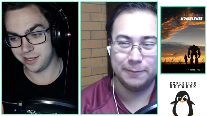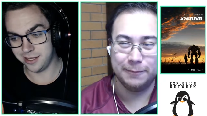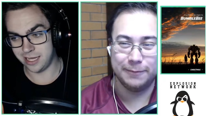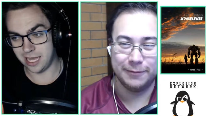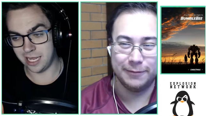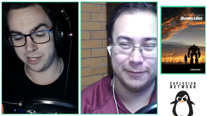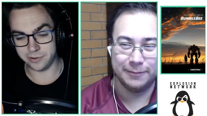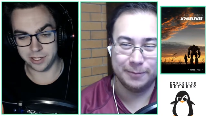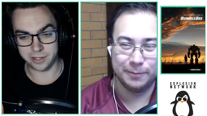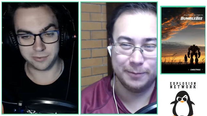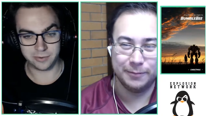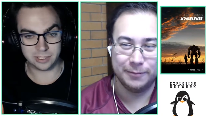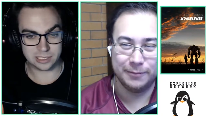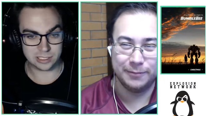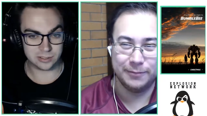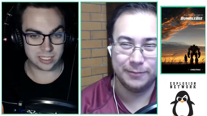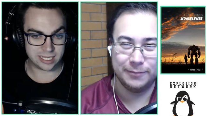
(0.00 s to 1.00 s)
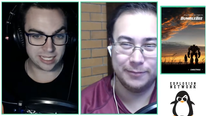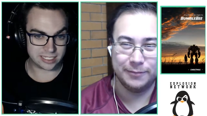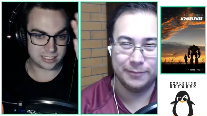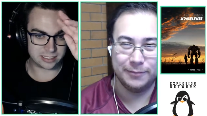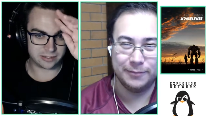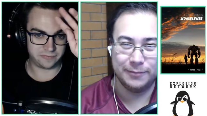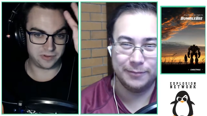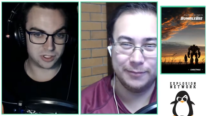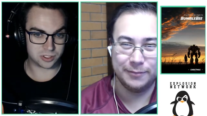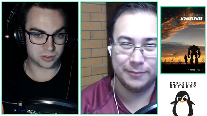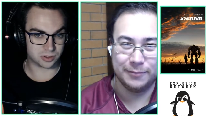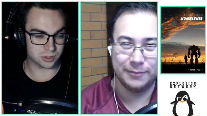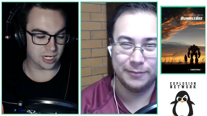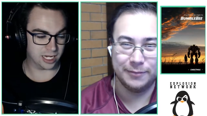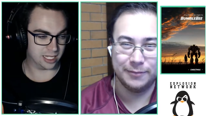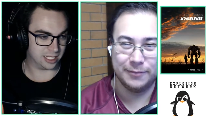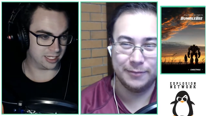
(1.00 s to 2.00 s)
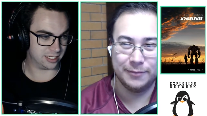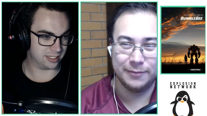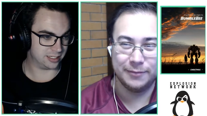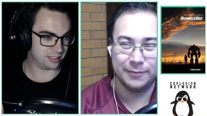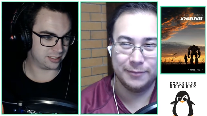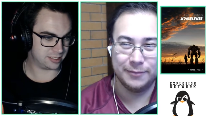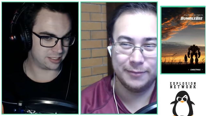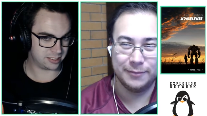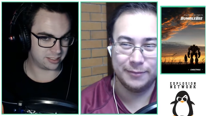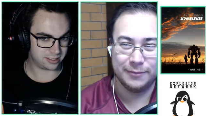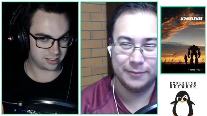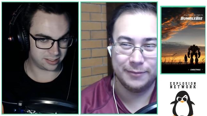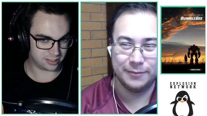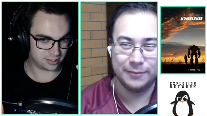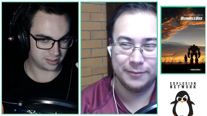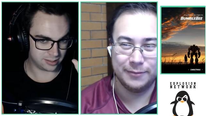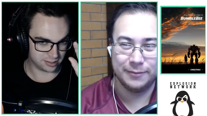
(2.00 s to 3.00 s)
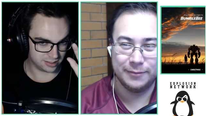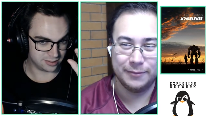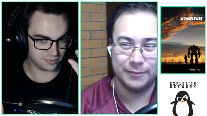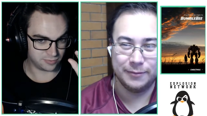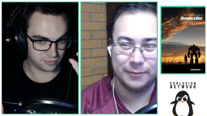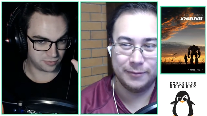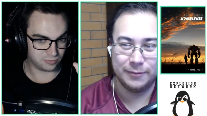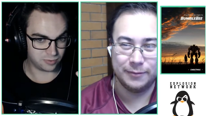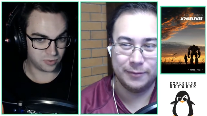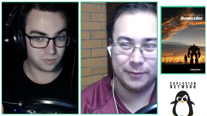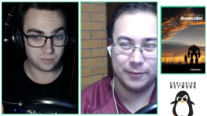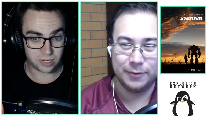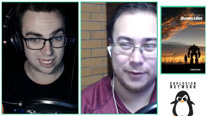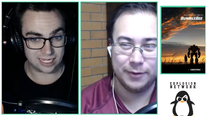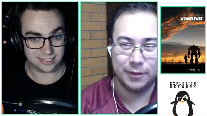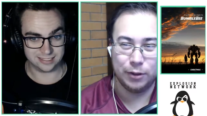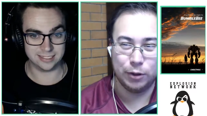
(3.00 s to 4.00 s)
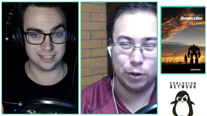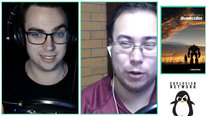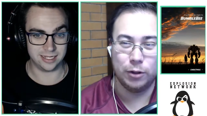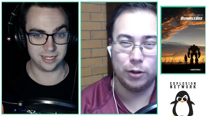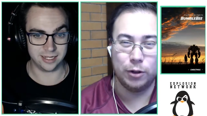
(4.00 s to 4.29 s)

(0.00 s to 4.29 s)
Speaker 1: Anyway, until the next official trailer, we'll wait and see.